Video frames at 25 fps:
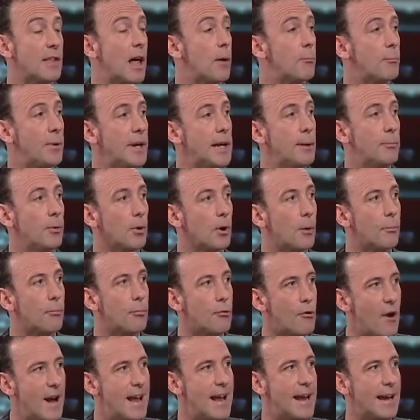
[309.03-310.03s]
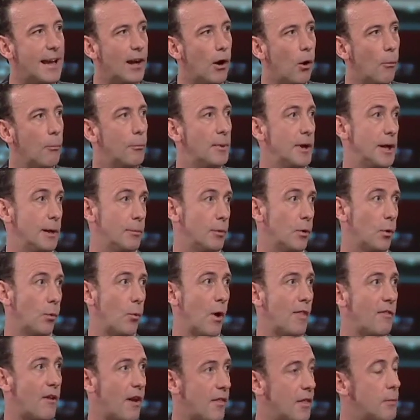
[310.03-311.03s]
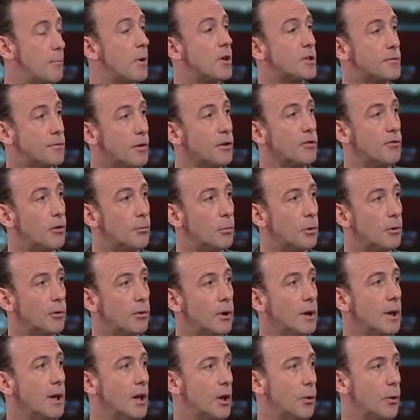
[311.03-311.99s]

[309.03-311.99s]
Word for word: that people are preying on people when they're at the most vulnerable,